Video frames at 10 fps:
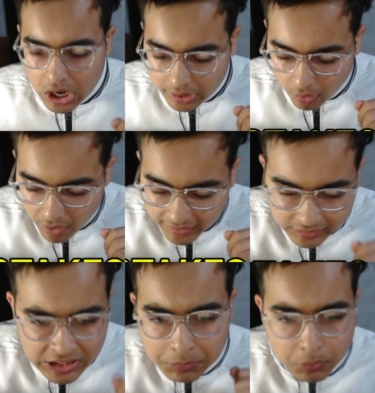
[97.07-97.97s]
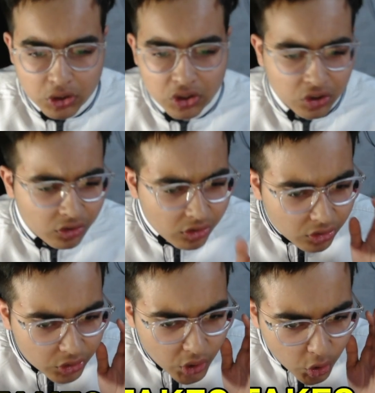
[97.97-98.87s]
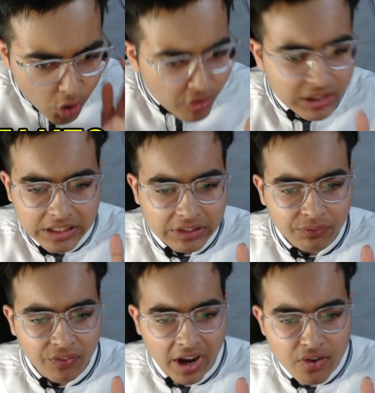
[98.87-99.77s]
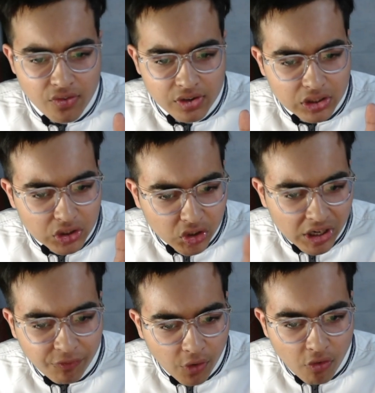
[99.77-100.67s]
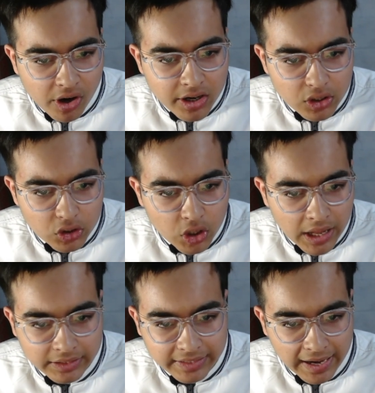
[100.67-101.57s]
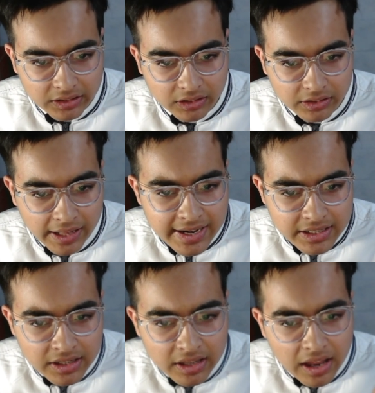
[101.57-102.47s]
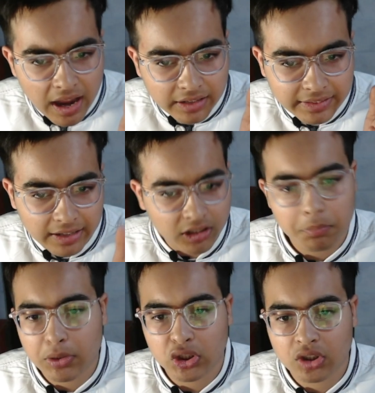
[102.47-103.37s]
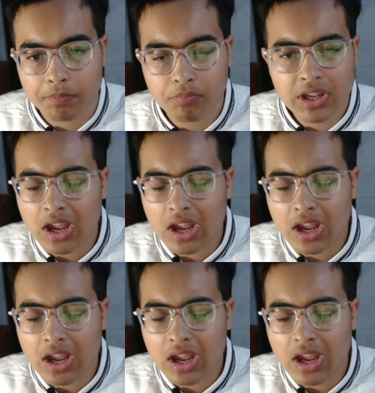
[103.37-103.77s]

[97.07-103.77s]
Now at this position, you'll go with d5, straightforward, you'll attack the knight, attack the bishop.